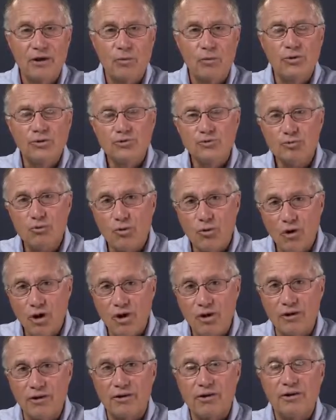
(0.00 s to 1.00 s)
What's
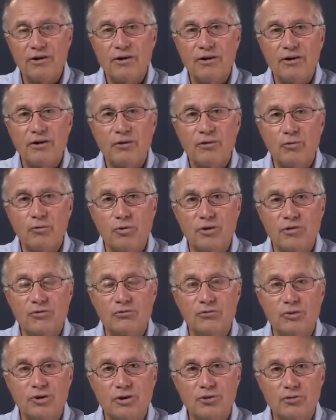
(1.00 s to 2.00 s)
wrong
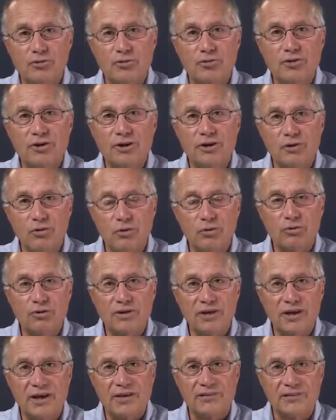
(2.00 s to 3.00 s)
with recruiting
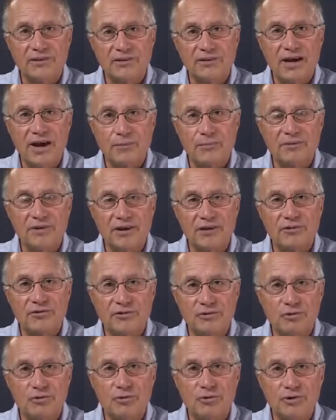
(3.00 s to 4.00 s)
only at the top 10
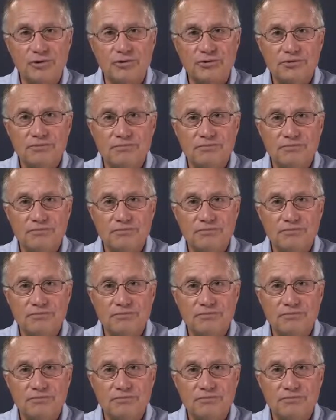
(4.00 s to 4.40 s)
schools?